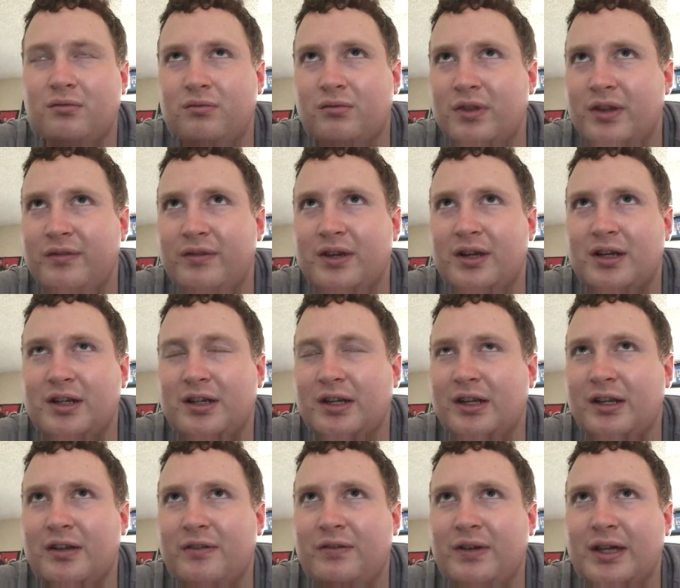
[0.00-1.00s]
living on
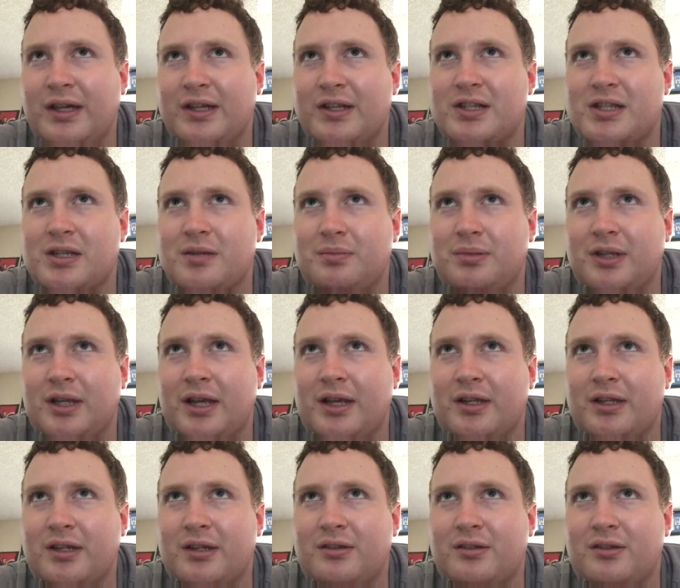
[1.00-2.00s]
an advanced planet.